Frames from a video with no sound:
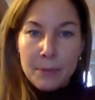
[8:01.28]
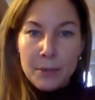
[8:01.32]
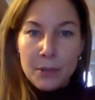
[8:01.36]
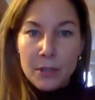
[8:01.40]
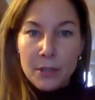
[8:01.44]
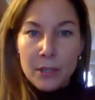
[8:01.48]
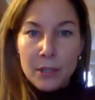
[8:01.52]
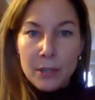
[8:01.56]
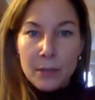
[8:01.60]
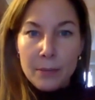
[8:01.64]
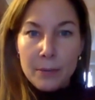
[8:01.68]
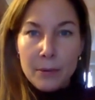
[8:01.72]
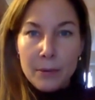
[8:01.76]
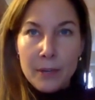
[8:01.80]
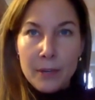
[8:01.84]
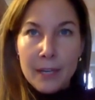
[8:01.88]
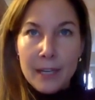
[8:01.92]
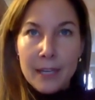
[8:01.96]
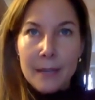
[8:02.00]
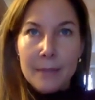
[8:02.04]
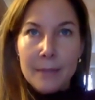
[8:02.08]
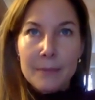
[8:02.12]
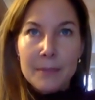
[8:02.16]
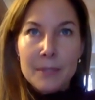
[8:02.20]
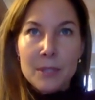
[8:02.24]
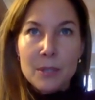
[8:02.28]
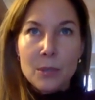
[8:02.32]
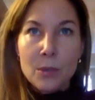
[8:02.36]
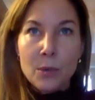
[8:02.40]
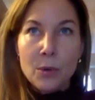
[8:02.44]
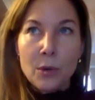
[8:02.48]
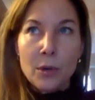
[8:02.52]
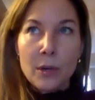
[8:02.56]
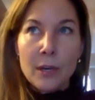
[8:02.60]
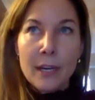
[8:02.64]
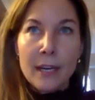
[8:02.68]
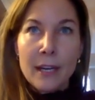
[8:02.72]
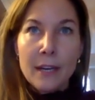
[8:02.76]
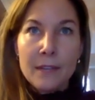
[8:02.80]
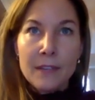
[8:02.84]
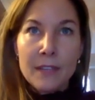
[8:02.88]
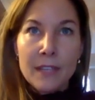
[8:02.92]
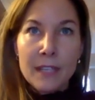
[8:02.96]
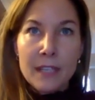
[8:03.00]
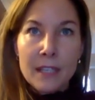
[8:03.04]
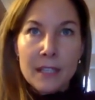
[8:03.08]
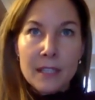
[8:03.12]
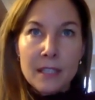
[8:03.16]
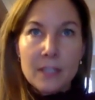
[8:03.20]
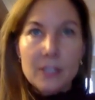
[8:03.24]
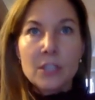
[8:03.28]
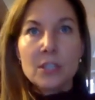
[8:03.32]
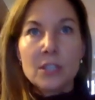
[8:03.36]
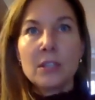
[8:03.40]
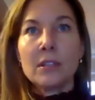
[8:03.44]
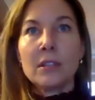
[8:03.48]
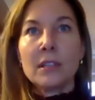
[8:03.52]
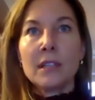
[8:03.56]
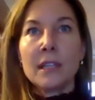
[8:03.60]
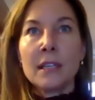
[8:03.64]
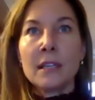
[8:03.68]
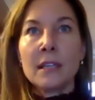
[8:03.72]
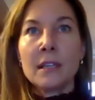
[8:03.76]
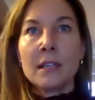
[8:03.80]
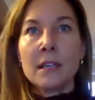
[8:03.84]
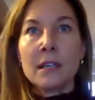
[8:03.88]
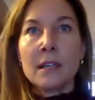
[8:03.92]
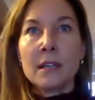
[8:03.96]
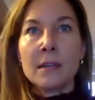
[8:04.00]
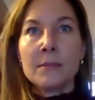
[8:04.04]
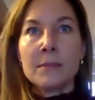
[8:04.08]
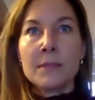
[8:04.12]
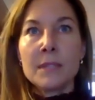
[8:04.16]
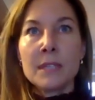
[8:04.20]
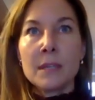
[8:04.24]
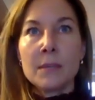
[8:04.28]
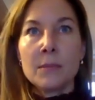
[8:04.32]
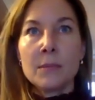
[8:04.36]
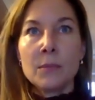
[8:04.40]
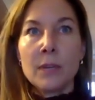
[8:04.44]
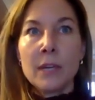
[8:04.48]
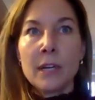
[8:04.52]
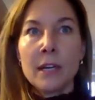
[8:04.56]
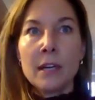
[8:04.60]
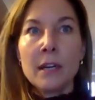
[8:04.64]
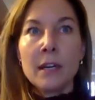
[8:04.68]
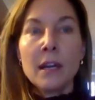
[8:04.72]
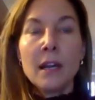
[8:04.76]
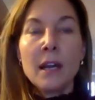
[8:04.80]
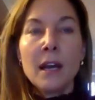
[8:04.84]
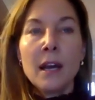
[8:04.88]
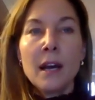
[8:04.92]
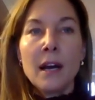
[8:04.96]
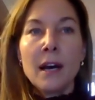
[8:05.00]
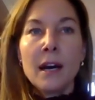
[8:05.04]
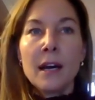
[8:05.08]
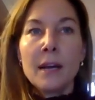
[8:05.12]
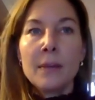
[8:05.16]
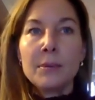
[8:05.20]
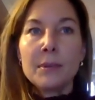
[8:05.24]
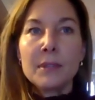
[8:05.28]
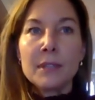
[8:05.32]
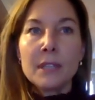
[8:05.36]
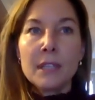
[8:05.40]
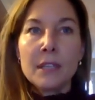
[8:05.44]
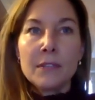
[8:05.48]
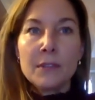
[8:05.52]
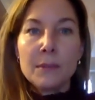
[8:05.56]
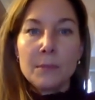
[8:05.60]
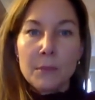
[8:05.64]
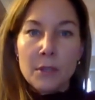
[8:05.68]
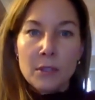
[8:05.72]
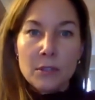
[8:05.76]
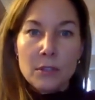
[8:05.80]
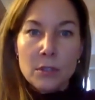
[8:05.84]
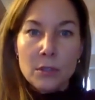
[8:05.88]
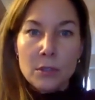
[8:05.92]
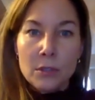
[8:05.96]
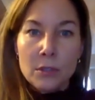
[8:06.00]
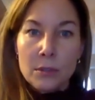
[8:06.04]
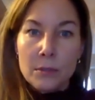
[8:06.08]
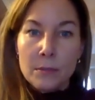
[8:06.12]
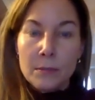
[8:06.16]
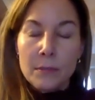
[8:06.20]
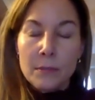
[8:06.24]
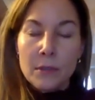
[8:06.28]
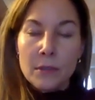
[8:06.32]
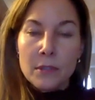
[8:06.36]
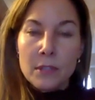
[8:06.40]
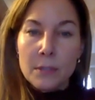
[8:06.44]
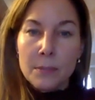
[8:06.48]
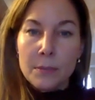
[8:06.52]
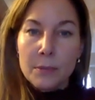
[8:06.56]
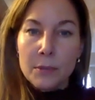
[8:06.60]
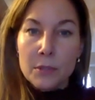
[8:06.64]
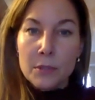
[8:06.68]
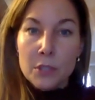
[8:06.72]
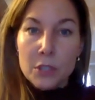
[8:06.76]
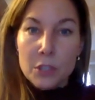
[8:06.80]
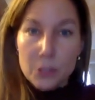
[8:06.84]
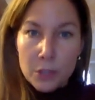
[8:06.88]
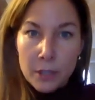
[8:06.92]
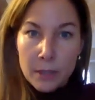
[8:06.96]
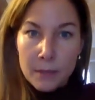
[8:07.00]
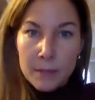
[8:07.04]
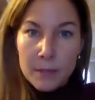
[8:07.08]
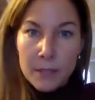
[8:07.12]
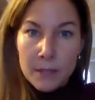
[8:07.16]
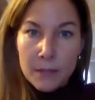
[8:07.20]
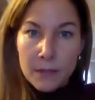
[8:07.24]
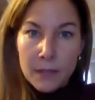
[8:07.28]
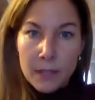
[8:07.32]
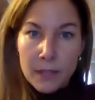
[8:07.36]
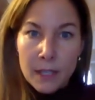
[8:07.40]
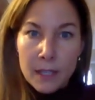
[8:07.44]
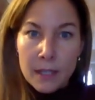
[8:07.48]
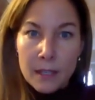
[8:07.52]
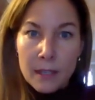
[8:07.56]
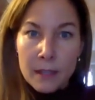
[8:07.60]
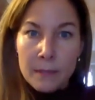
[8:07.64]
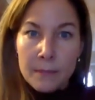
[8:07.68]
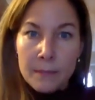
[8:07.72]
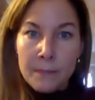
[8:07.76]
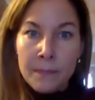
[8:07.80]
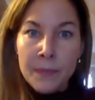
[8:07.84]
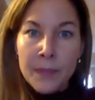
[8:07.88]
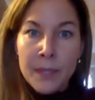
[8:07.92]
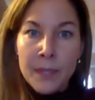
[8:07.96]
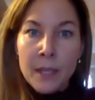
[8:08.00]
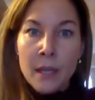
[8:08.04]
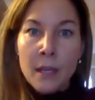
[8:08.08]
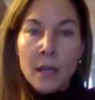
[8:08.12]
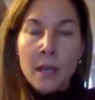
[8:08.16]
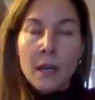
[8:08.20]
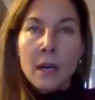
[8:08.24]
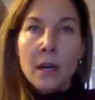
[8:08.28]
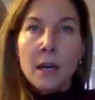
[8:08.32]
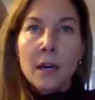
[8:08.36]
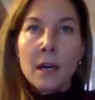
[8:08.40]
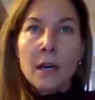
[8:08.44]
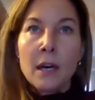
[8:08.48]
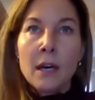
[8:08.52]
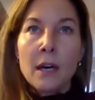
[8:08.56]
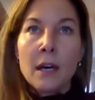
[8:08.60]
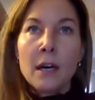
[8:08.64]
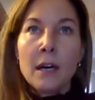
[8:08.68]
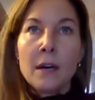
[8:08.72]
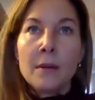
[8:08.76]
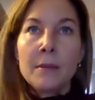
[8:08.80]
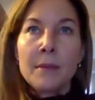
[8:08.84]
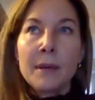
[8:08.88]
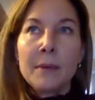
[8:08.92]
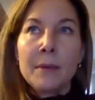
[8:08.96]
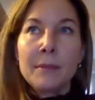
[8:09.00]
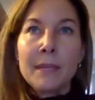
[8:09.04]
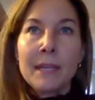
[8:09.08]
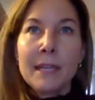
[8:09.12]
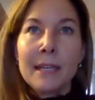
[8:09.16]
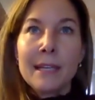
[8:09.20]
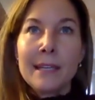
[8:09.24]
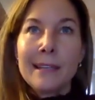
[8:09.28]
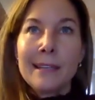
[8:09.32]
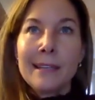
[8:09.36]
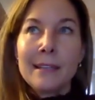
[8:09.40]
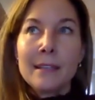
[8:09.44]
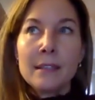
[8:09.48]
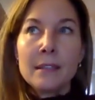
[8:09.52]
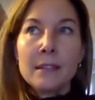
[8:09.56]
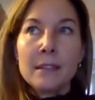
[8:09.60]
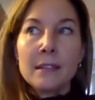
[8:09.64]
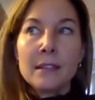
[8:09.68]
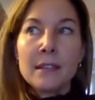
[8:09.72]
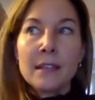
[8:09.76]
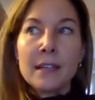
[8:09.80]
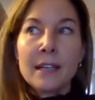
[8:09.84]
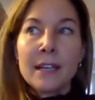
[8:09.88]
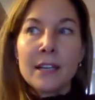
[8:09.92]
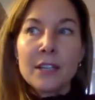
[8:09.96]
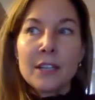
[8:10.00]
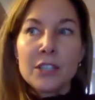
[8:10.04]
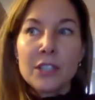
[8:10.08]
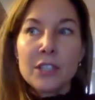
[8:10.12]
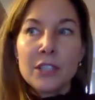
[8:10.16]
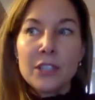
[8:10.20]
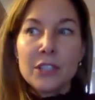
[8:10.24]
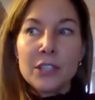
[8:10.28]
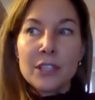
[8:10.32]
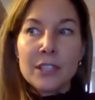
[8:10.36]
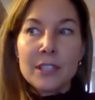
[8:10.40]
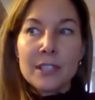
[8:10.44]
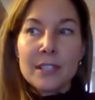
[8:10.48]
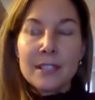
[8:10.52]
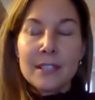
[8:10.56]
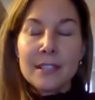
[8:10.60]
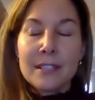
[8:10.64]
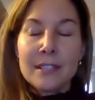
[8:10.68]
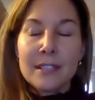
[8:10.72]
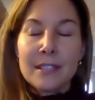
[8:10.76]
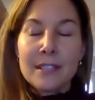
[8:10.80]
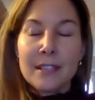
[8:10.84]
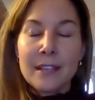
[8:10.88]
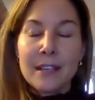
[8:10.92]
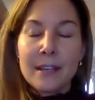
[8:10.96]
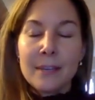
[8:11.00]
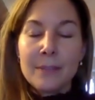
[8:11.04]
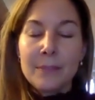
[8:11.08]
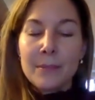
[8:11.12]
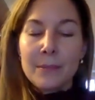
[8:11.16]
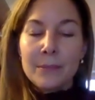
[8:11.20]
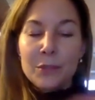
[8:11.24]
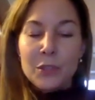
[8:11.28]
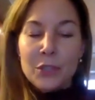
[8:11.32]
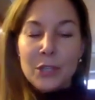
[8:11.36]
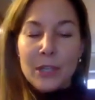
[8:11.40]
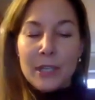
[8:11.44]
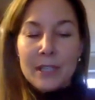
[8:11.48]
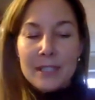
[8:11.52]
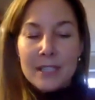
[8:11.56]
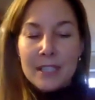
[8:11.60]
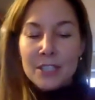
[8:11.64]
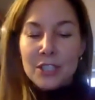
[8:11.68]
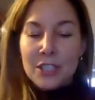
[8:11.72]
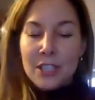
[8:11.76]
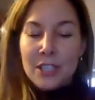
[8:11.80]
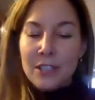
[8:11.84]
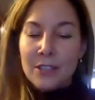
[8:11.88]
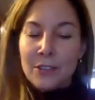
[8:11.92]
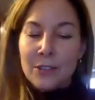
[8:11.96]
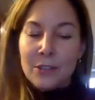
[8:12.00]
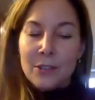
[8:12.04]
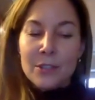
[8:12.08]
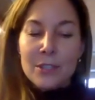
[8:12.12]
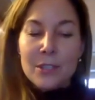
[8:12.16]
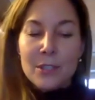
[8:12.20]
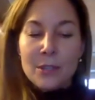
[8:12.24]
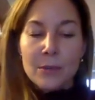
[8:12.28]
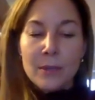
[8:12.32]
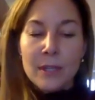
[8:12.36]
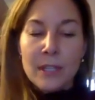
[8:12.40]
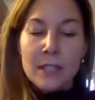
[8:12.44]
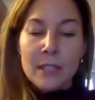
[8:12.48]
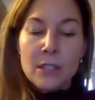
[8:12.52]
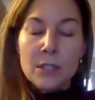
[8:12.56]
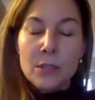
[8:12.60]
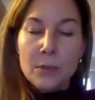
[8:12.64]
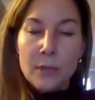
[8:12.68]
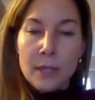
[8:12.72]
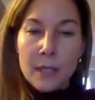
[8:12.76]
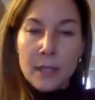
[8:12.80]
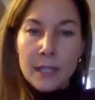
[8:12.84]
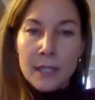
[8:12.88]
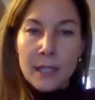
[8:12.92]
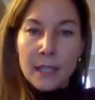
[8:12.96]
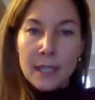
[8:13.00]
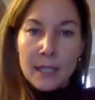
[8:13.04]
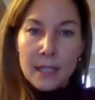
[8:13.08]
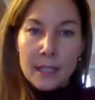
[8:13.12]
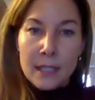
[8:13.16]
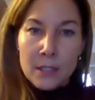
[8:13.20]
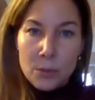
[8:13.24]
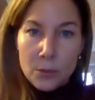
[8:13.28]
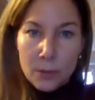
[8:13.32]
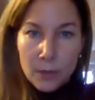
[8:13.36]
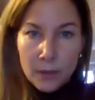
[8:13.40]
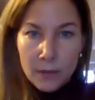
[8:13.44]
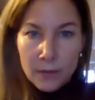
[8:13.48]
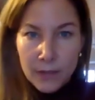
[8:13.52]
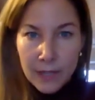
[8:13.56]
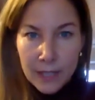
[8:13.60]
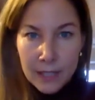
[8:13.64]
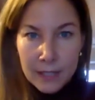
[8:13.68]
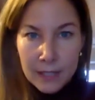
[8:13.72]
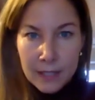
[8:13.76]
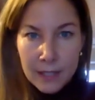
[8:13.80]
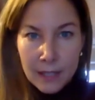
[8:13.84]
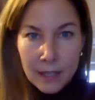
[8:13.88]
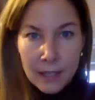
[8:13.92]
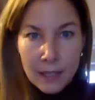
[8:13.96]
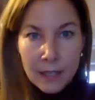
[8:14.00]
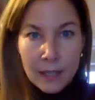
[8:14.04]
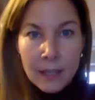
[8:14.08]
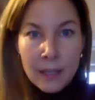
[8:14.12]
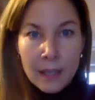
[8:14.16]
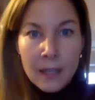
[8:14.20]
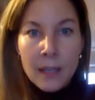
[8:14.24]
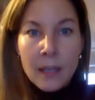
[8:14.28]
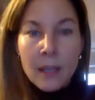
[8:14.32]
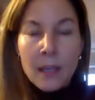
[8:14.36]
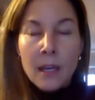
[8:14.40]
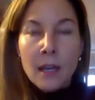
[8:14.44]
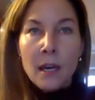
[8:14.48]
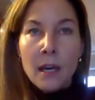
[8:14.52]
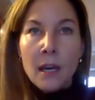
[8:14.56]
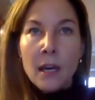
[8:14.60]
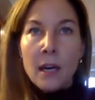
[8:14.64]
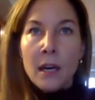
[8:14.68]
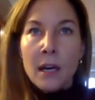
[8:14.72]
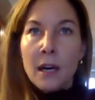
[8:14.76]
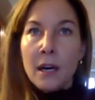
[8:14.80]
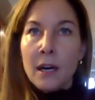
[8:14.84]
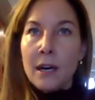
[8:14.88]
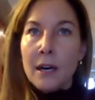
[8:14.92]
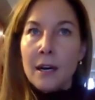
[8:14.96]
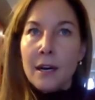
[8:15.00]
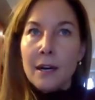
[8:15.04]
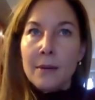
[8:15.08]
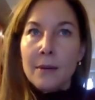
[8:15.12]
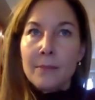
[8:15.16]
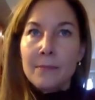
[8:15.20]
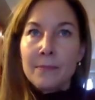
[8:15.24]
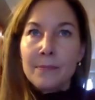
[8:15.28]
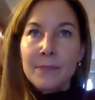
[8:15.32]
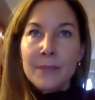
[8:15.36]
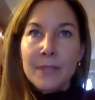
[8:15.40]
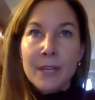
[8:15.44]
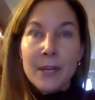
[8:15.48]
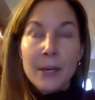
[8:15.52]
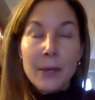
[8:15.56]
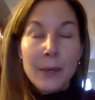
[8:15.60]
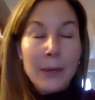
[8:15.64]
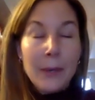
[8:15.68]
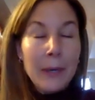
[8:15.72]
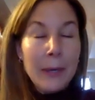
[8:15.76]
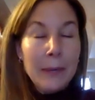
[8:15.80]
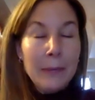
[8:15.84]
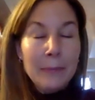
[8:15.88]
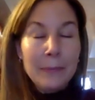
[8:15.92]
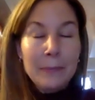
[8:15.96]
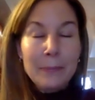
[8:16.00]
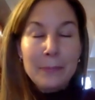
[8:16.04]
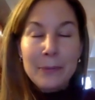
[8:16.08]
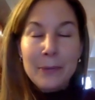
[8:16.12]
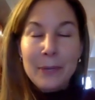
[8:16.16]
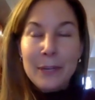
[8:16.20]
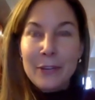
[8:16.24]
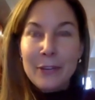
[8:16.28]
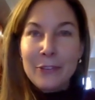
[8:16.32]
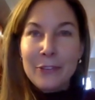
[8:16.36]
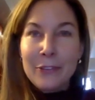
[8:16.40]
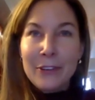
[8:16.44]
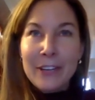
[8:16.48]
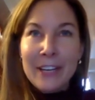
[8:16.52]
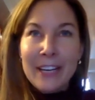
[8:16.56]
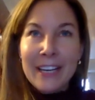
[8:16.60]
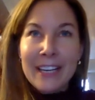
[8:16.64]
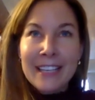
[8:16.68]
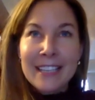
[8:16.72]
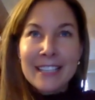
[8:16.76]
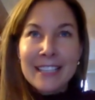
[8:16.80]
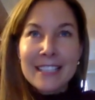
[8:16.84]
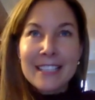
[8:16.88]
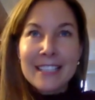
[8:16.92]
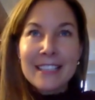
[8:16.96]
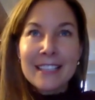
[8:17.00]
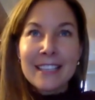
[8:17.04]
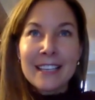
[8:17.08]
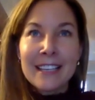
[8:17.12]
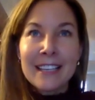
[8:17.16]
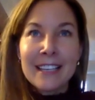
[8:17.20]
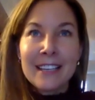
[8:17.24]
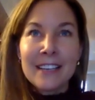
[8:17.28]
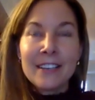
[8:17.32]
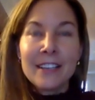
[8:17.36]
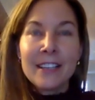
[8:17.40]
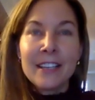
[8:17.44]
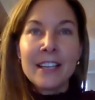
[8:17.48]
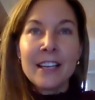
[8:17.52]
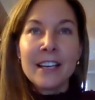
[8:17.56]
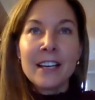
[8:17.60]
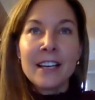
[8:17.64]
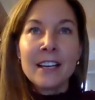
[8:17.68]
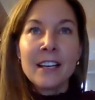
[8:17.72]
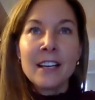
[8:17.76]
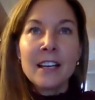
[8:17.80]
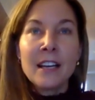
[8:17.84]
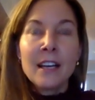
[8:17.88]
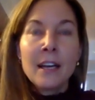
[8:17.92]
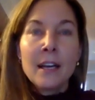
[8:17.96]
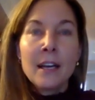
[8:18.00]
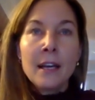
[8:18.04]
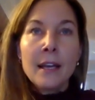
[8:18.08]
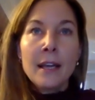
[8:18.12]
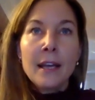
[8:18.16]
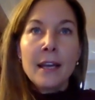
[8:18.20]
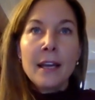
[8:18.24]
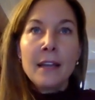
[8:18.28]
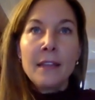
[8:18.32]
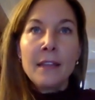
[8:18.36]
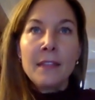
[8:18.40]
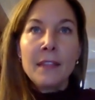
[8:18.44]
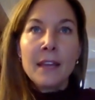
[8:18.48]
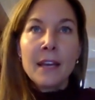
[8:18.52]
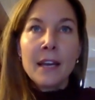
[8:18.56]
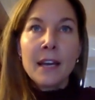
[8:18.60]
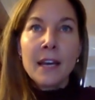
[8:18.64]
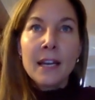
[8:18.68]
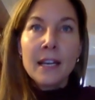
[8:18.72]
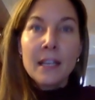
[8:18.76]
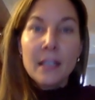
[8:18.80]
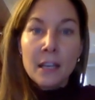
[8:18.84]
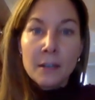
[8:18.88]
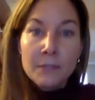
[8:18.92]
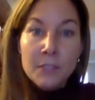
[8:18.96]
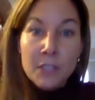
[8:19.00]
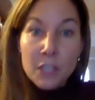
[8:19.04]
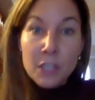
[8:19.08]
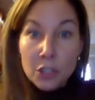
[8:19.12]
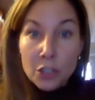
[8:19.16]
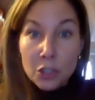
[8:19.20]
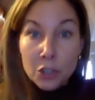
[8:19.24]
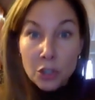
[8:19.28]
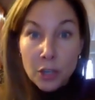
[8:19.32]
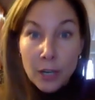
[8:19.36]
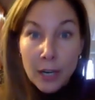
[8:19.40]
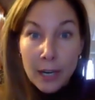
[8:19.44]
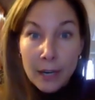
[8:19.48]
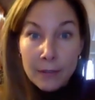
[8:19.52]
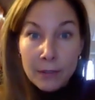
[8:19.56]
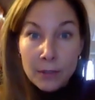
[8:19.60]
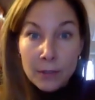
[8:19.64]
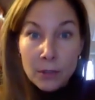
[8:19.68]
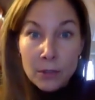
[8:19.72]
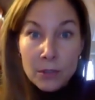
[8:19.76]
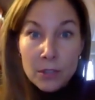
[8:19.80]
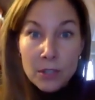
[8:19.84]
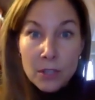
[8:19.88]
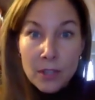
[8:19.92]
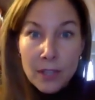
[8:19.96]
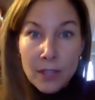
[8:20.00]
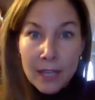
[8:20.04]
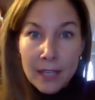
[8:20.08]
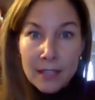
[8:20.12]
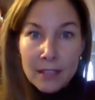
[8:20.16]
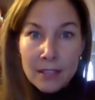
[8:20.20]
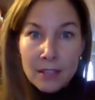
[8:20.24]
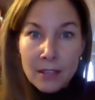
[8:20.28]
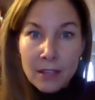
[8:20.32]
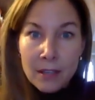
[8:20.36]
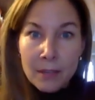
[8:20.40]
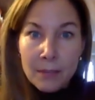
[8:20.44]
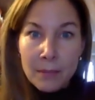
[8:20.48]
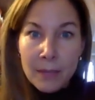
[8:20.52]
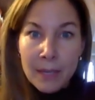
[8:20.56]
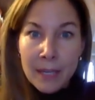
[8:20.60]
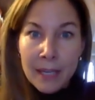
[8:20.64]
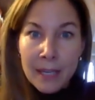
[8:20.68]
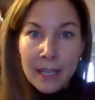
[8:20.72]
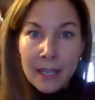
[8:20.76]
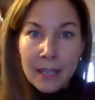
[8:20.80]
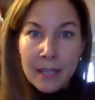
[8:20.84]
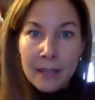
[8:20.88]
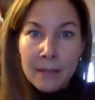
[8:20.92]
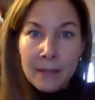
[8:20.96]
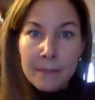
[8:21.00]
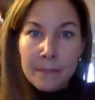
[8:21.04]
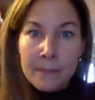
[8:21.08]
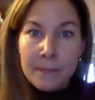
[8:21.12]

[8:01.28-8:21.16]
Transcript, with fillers: year perhaps or having an additional income somewhere i believe in multiple multiple streams of income um, i'm getting actually just i'm transitioning also into and getting into investing um, you know i'm praying for guidance in that area and that I love to travel. So that's on my,